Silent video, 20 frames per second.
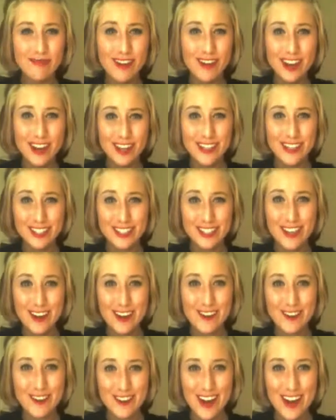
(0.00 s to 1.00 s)
But it's
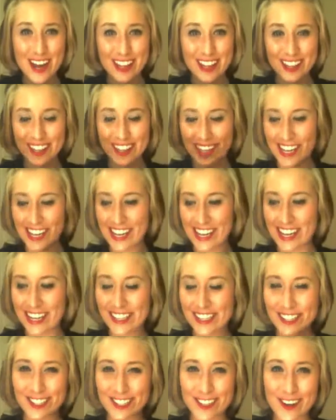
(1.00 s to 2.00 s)
so great looking and
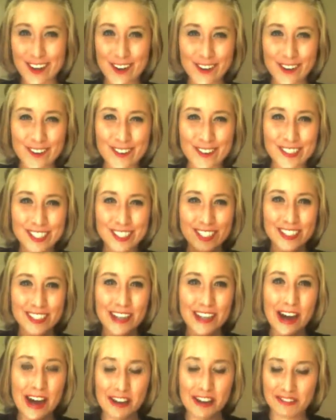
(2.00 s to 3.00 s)
it's so
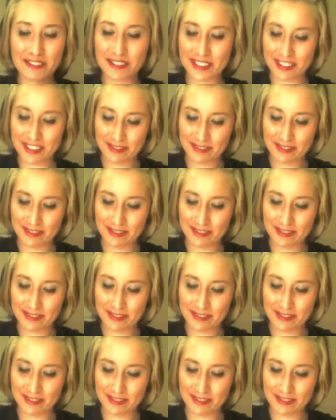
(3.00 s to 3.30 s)
soft